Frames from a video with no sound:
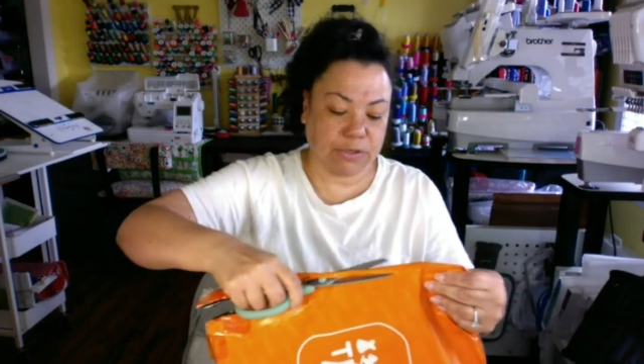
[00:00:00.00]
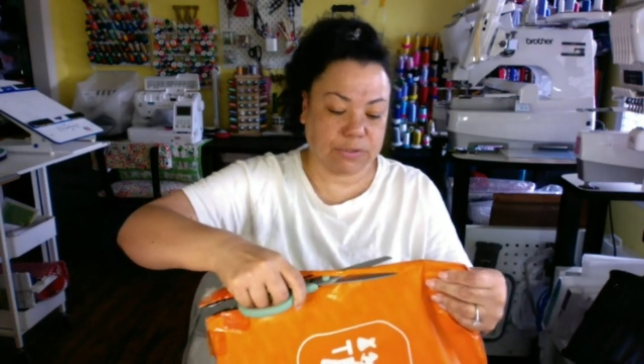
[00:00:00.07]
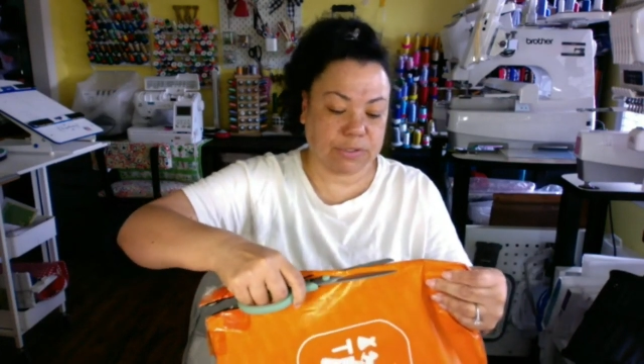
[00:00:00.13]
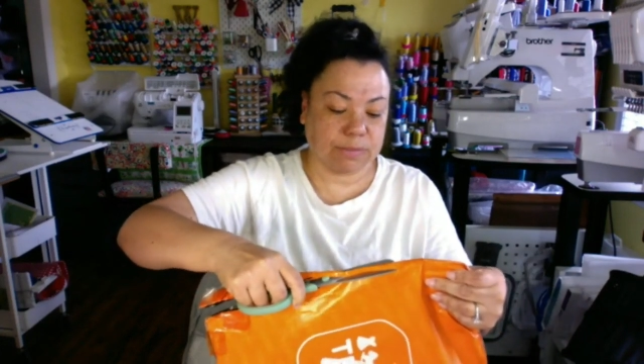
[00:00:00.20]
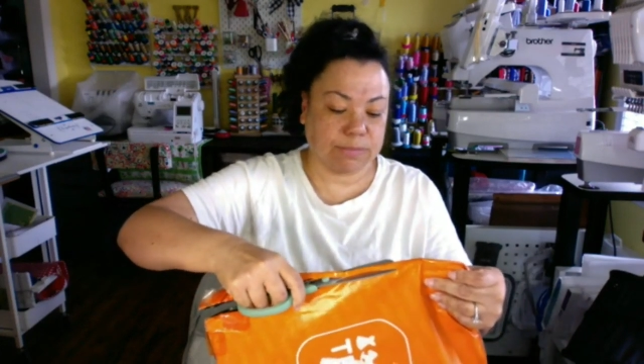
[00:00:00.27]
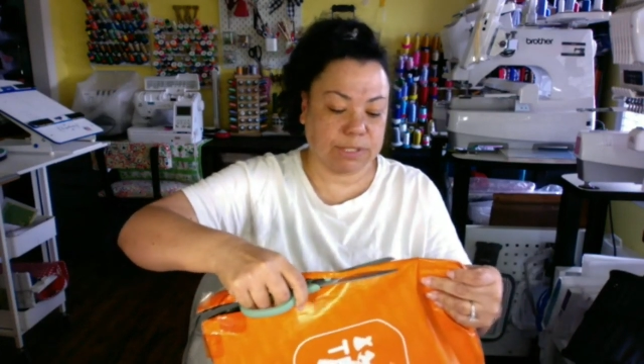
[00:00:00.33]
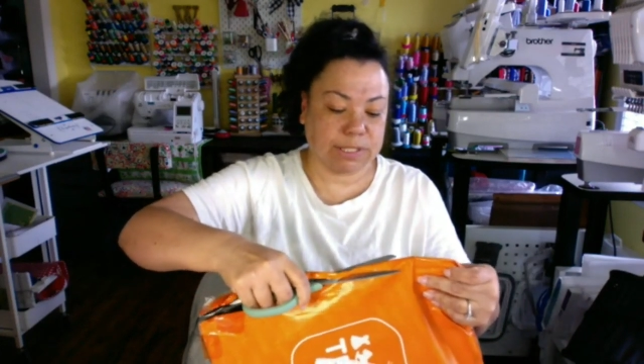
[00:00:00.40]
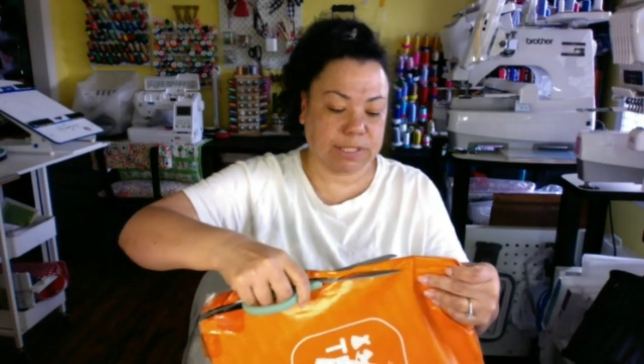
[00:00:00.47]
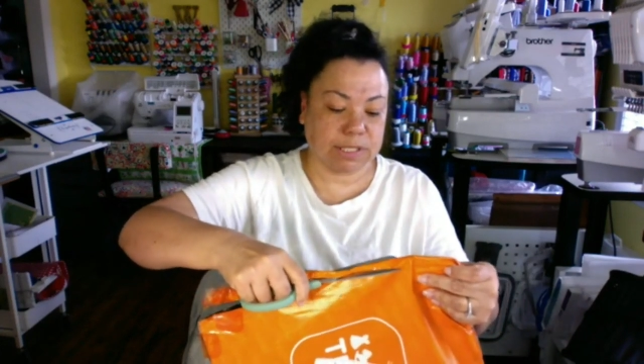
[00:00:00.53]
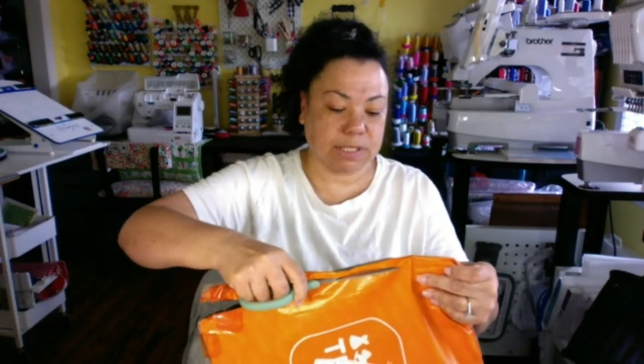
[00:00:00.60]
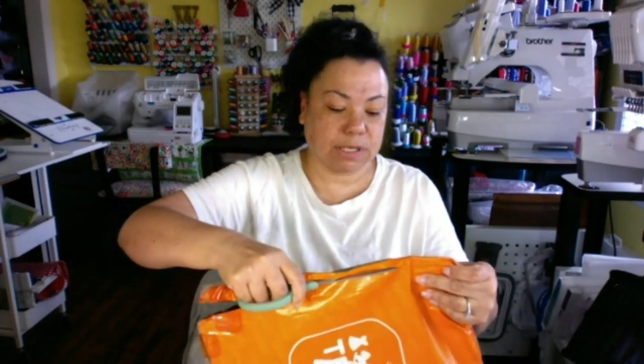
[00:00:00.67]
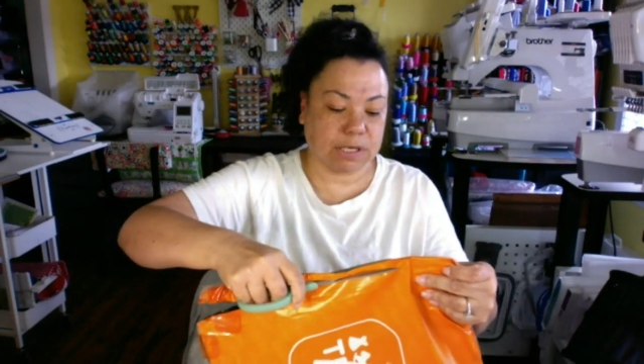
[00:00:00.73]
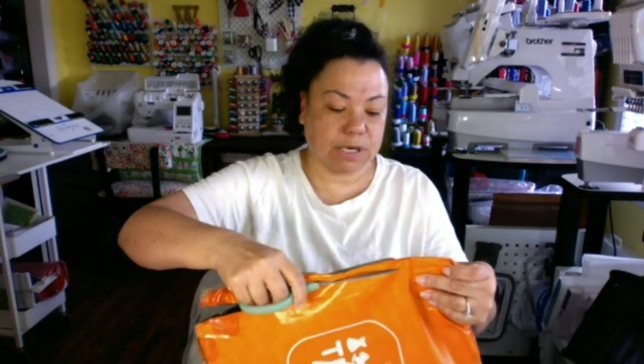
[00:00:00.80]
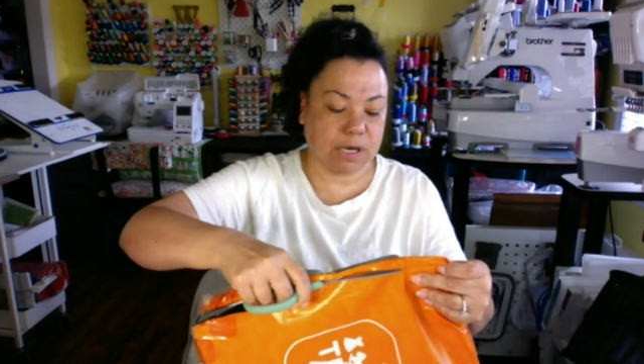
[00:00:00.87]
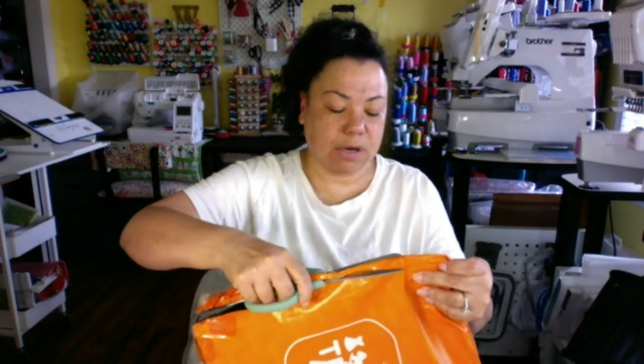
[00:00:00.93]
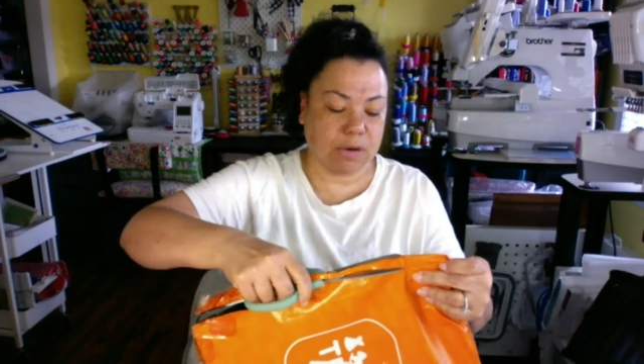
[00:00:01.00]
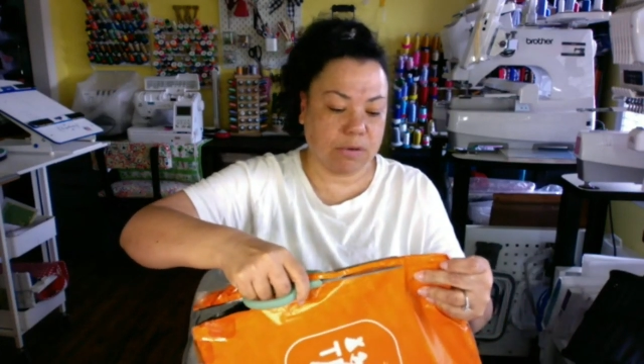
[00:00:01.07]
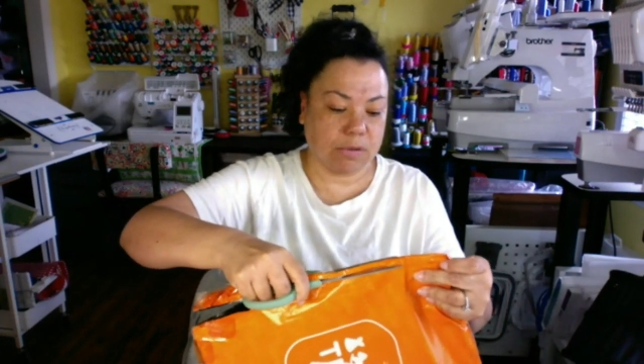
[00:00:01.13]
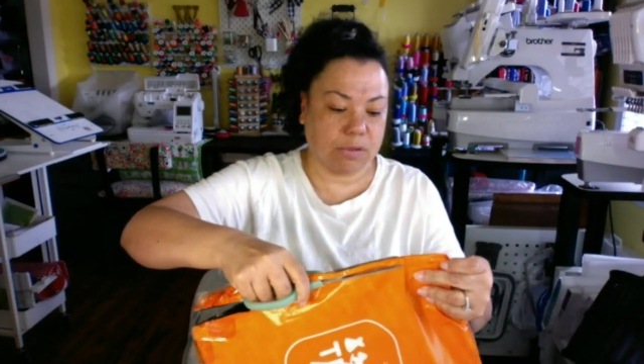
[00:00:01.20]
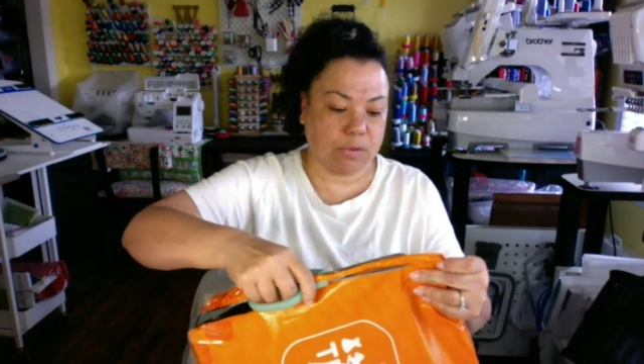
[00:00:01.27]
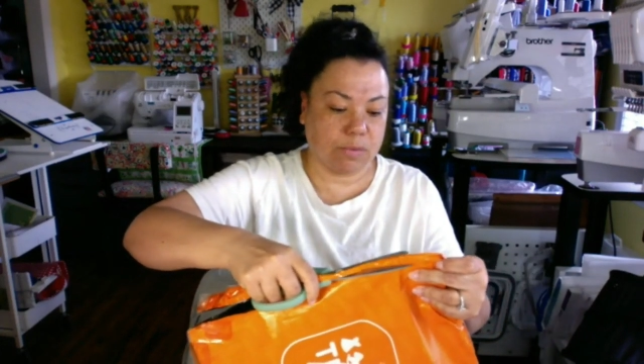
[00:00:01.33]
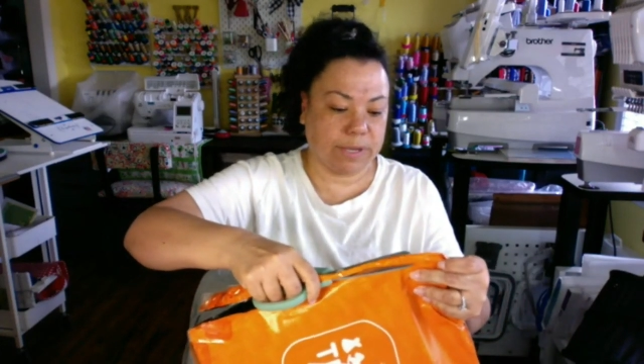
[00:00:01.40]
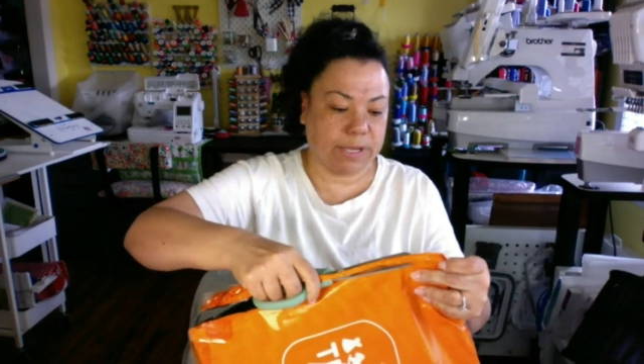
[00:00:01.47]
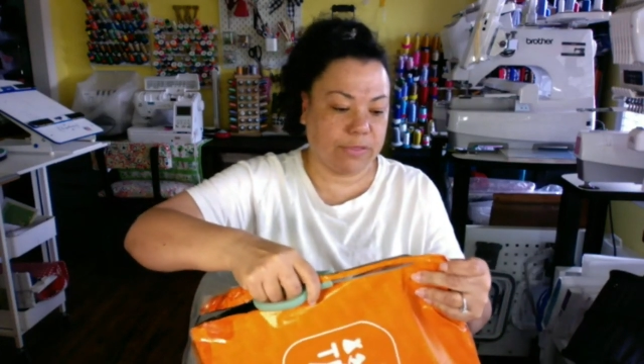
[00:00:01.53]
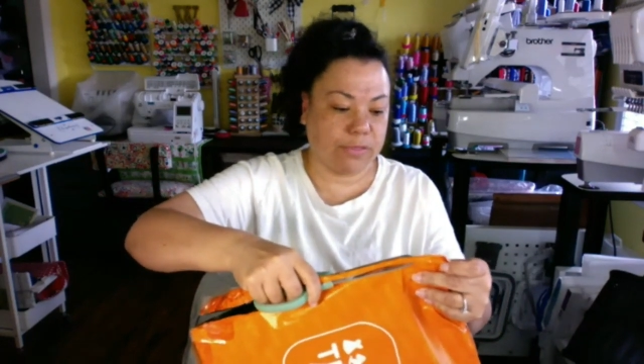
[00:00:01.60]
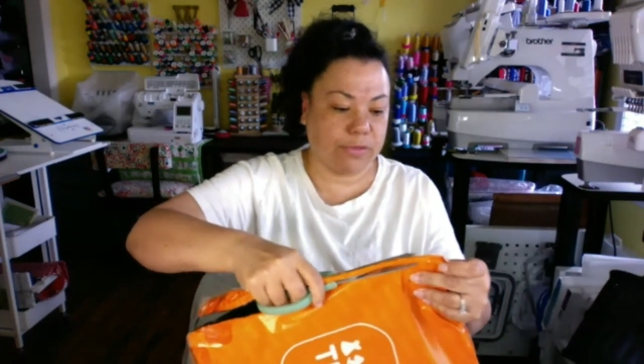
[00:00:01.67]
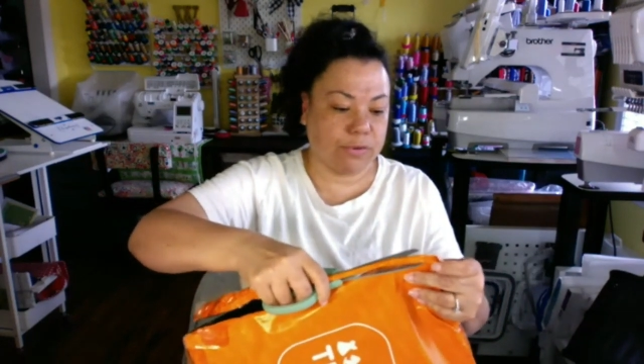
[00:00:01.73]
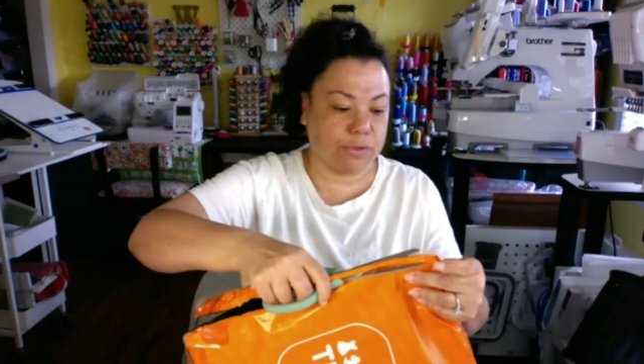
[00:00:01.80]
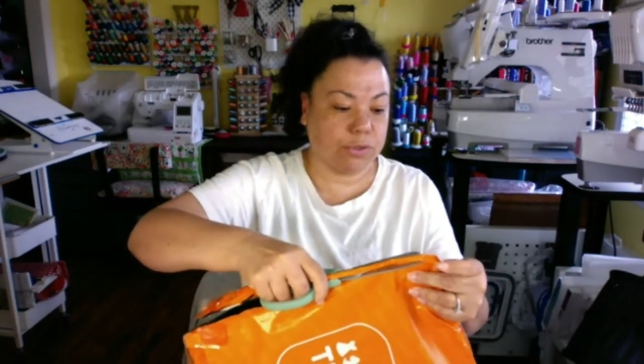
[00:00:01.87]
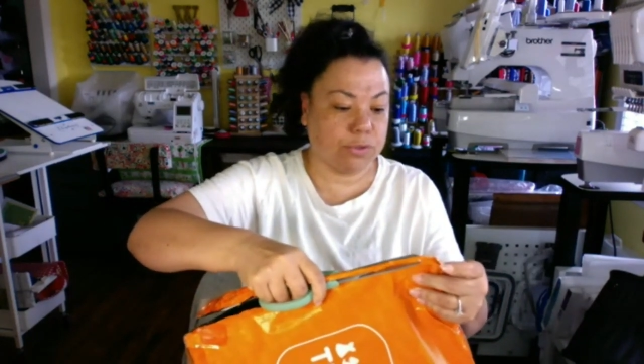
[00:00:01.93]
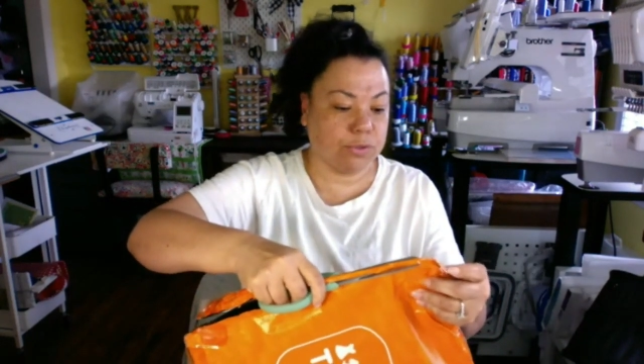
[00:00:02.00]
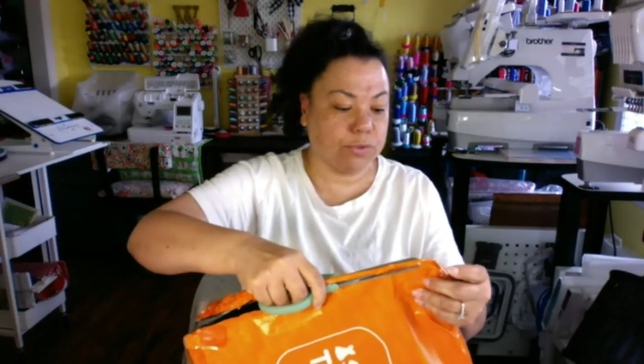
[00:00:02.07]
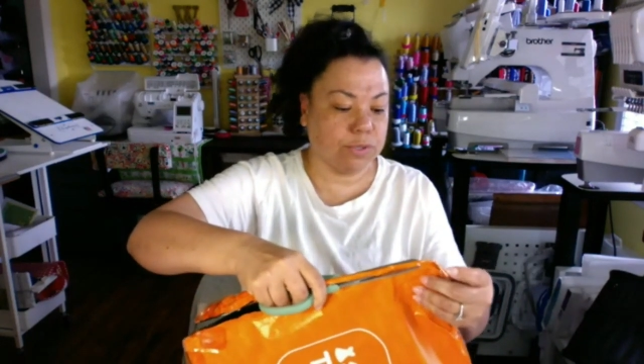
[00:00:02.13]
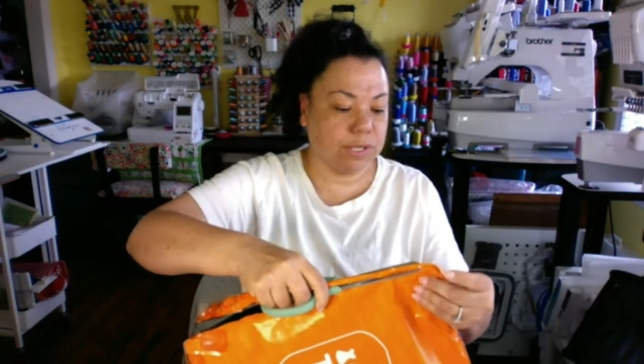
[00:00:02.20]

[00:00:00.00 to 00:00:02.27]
so I'm just gonna cut all the way through,